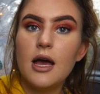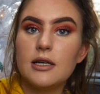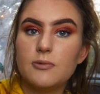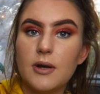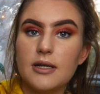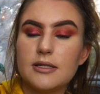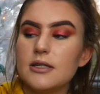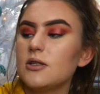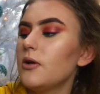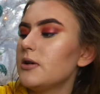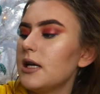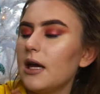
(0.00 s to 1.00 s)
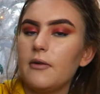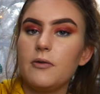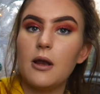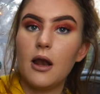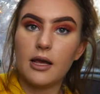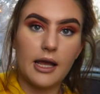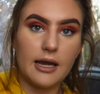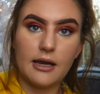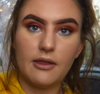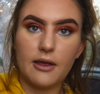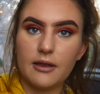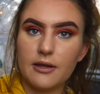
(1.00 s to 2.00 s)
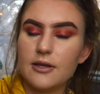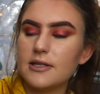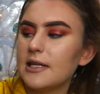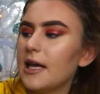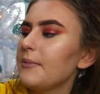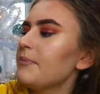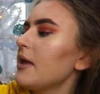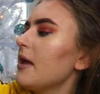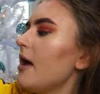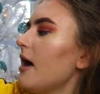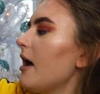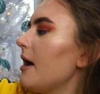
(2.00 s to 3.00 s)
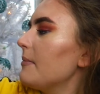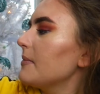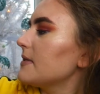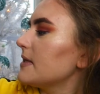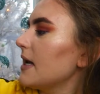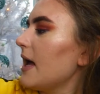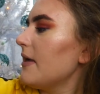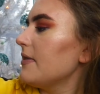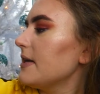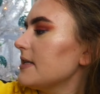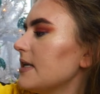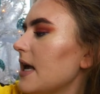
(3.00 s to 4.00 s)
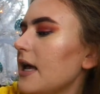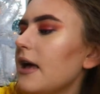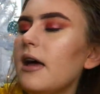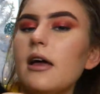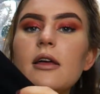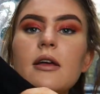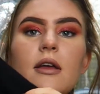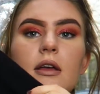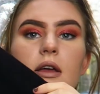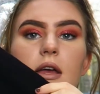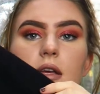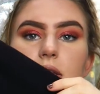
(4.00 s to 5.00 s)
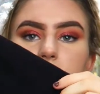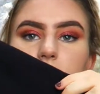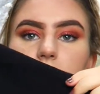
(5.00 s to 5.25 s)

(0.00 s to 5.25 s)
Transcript: as well as this hoodie, if you like anything that you see. So yeah, this here is a